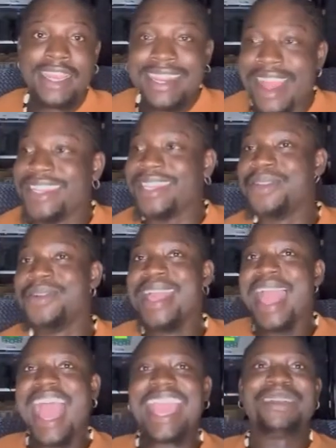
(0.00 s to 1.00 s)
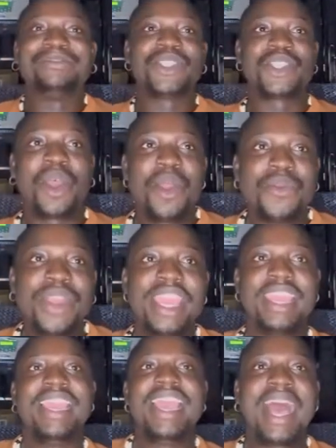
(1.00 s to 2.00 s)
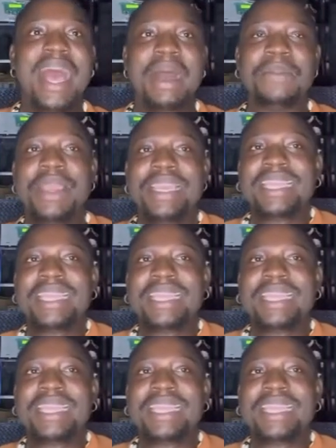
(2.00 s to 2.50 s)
Now they do, I am sorry, um,